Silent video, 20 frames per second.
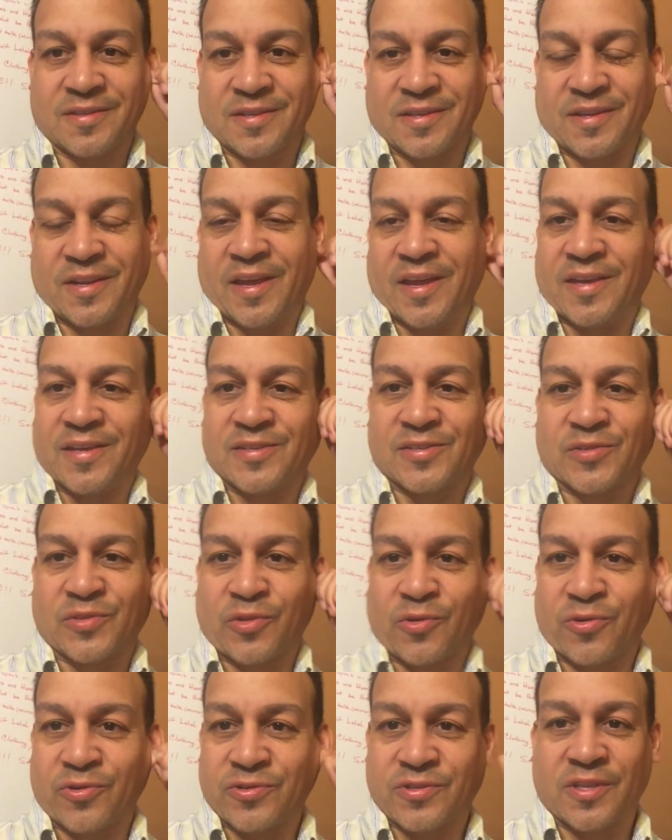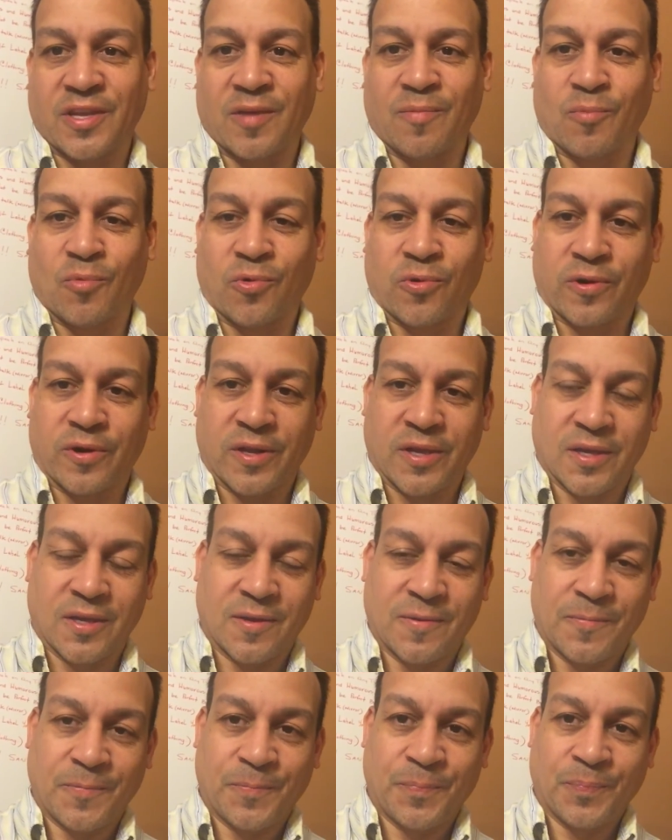Today is Thursday
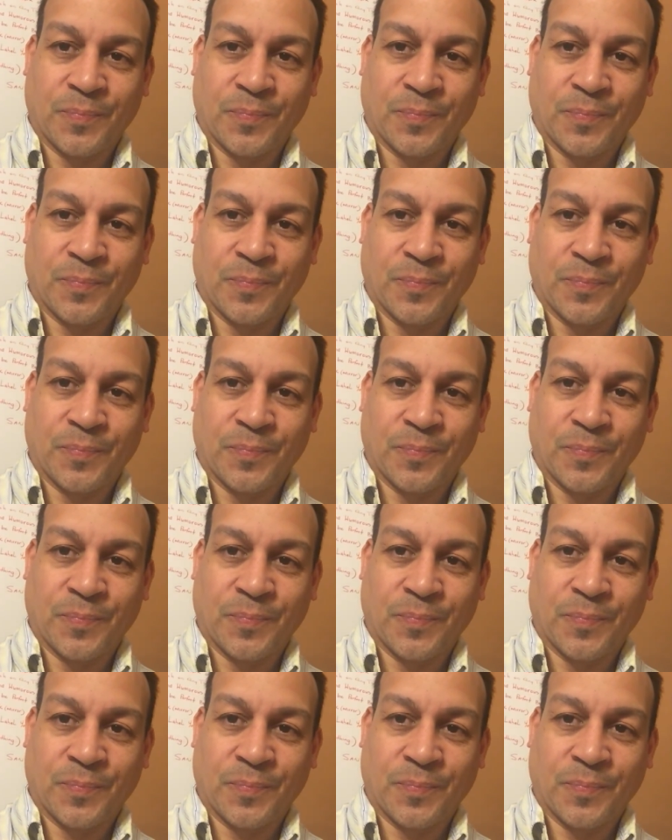morning.